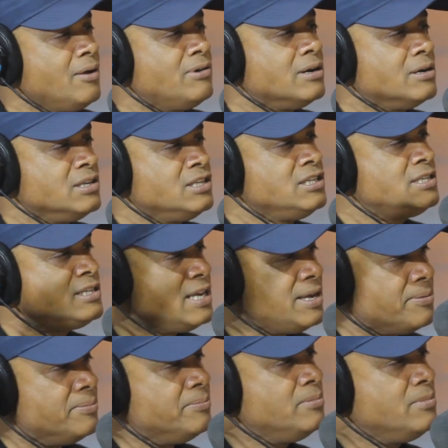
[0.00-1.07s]
level
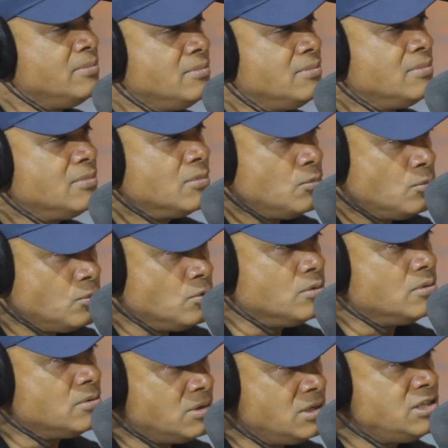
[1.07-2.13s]
DGCA,
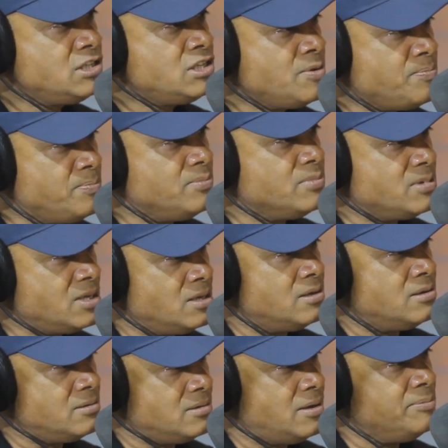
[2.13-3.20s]
DGCA,
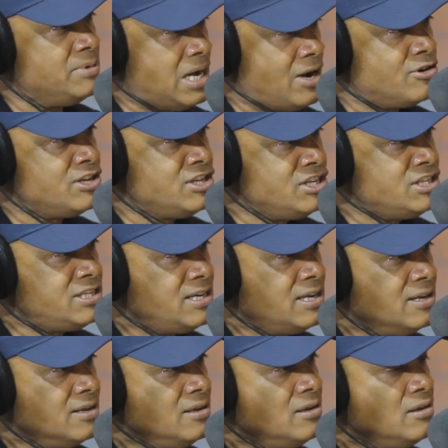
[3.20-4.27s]
uh, I mean our
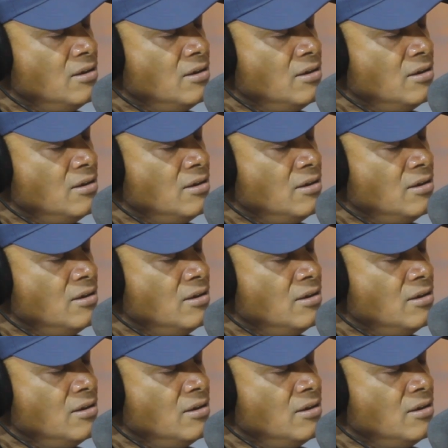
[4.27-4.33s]
DGCA.